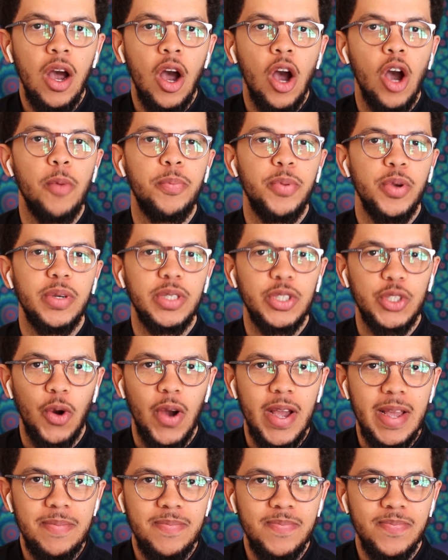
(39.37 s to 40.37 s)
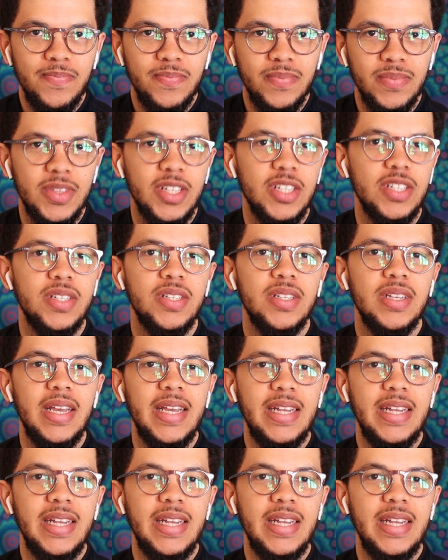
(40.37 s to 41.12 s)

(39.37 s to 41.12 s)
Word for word: Hope you enjoy. This